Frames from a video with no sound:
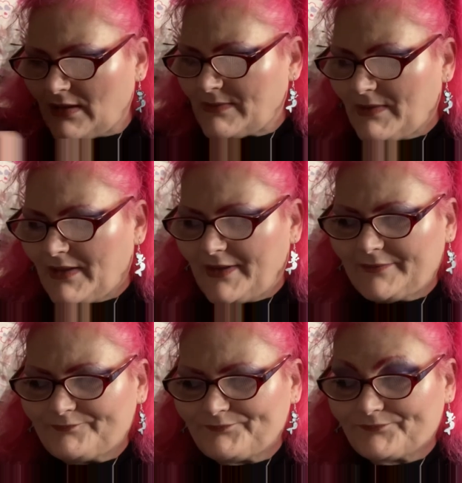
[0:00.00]
the smell of
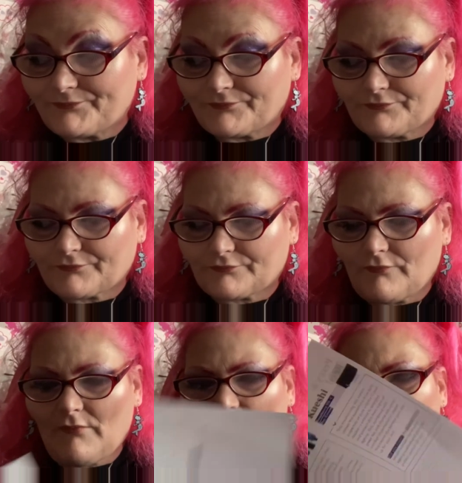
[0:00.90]
that.
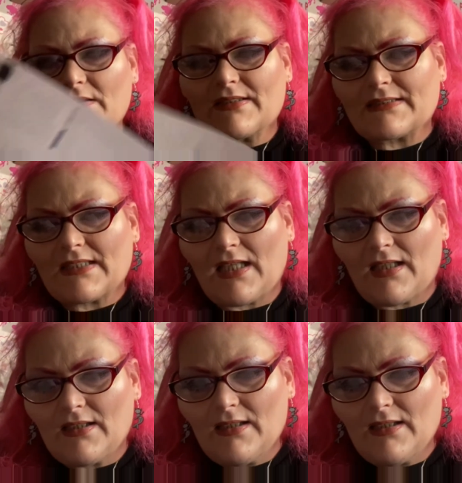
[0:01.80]
So there's that.